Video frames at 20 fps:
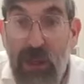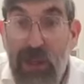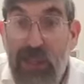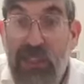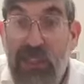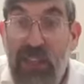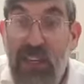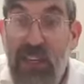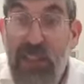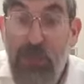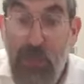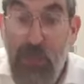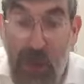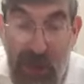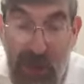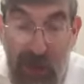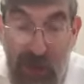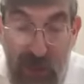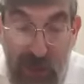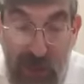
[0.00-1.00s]
It says
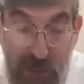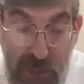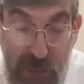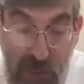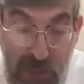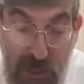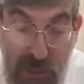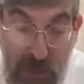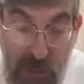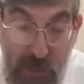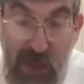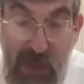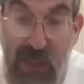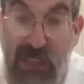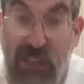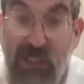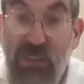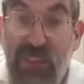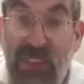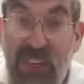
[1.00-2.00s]
by sodais
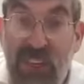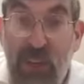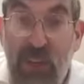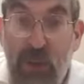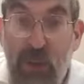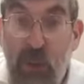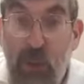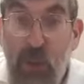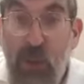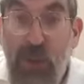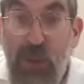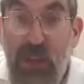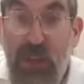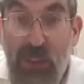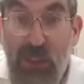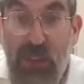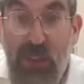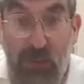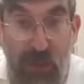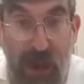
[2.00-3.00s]
bekesef yiknu.
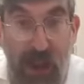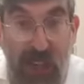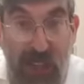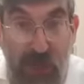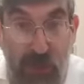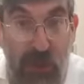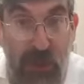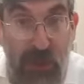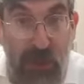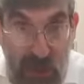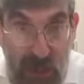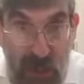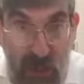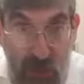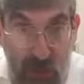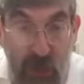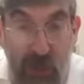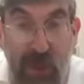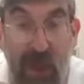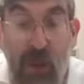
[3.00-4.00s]
So it's mashma
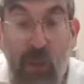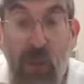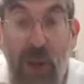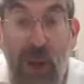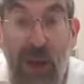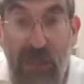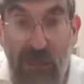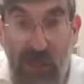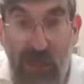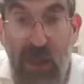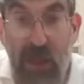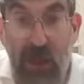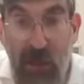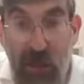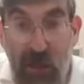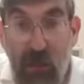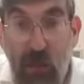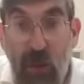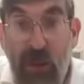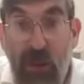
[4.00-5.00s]
yiknu, that what?
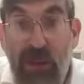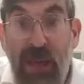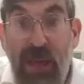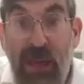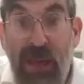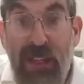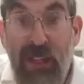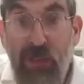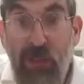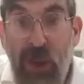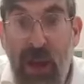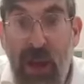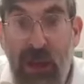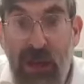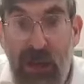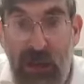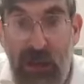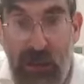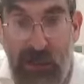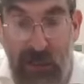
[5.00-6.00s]
The one that is
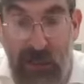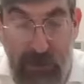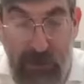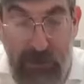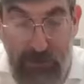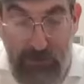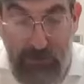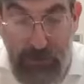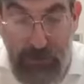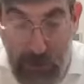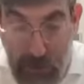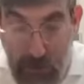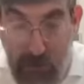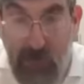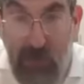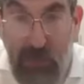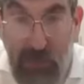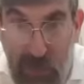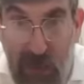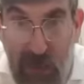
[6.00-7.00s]
what is
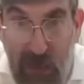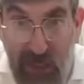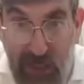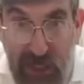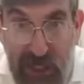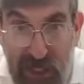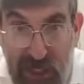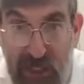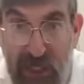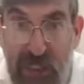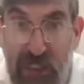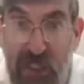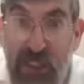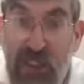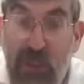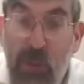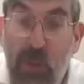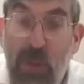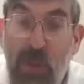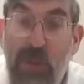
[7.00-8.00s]
the
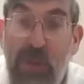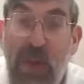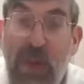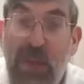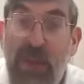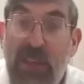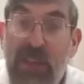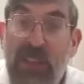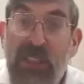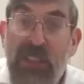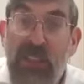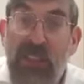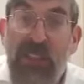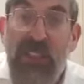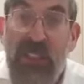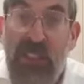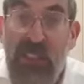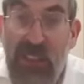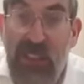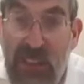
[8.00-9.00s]
one that
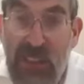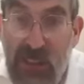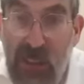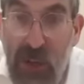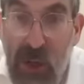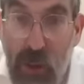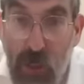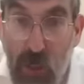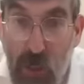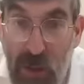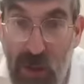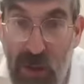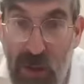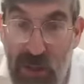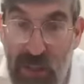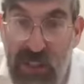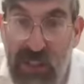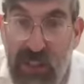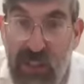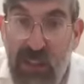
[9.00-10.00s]
is
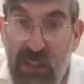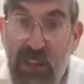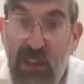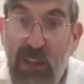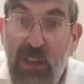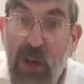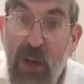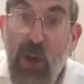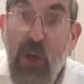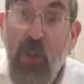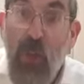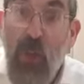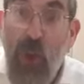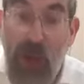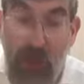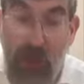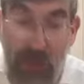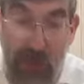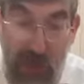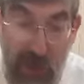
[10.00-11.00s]
the
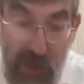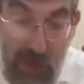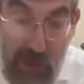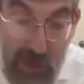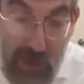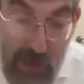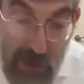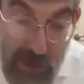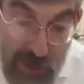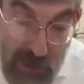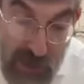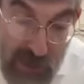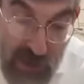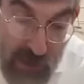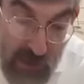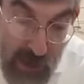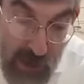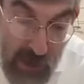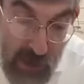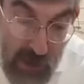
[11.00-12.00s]
acquiring. Says
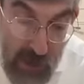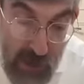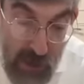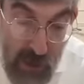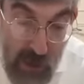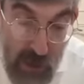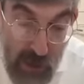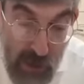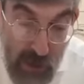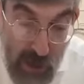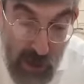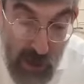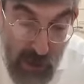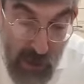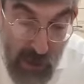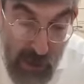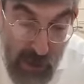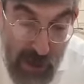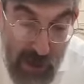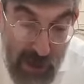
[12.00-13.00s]
Gemara,
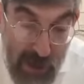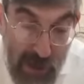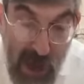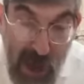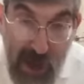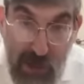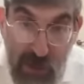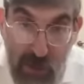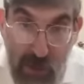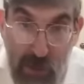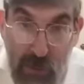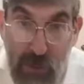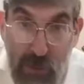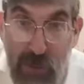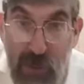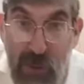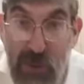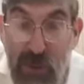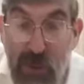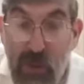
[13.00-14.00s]
karibe yaknu.
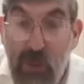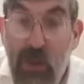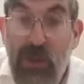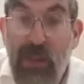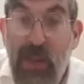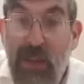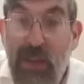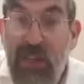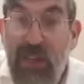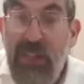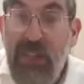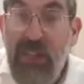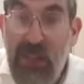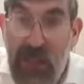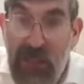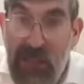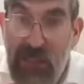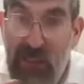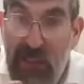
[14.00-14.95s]
The one that is